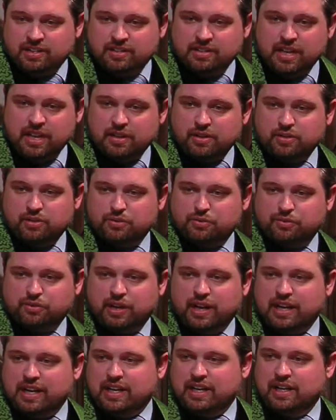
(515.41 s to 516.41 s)
Donald
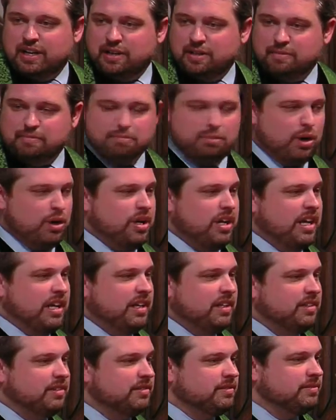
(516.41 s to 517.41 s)
Frank
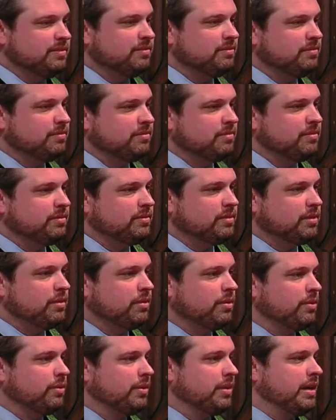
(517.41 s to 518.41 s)
Berkey,
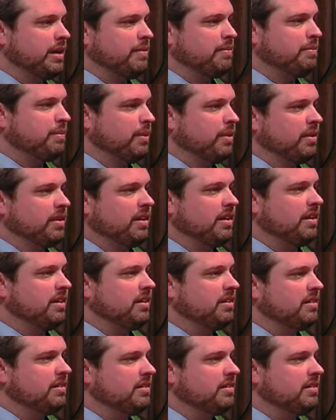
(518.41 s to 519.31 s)
Gloria Berkey.